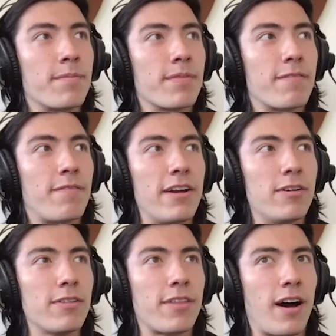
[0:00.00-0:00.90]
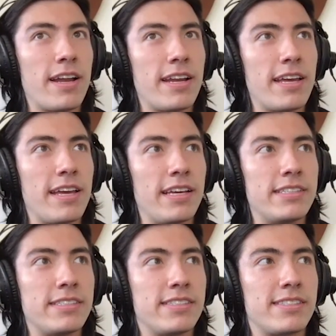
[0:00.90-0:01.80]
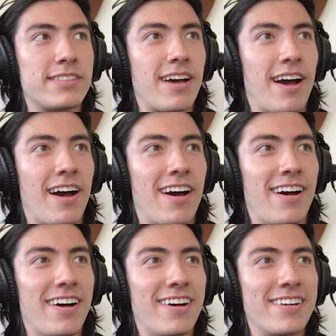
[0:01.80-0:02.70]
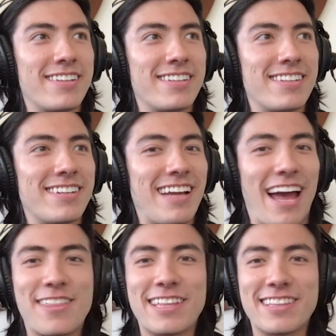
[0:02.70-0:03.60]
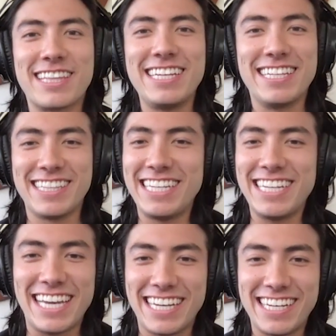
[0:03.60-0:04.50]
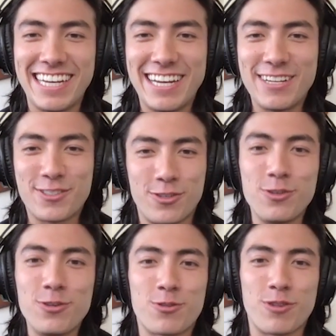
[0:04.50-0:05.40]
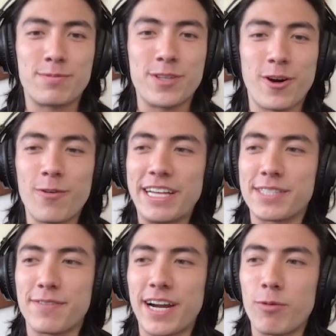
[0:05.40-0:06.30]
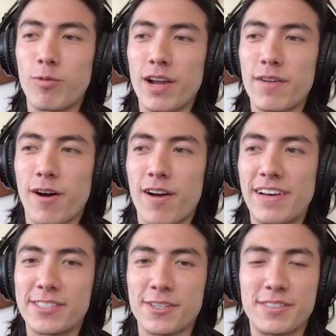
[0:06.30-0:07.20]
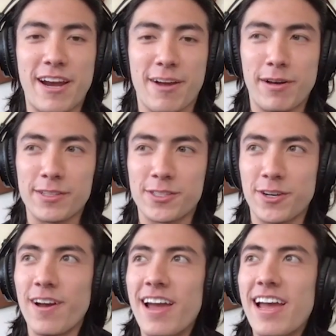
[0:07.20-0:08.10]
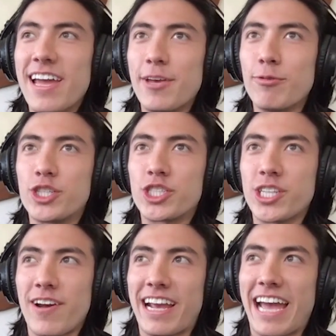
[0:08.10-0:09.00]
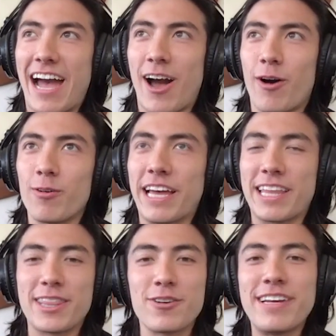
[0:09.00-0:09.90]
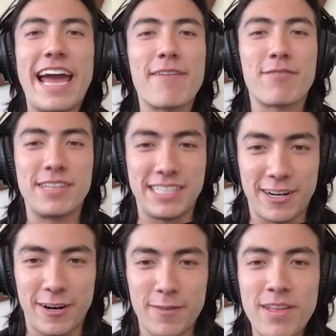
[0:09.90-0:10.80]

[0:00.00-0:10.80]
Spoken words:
Final thought is, I think lean in to crypto. It's funny. One of our investors, Eric Meltzer, he was sharing how, like, literally every year,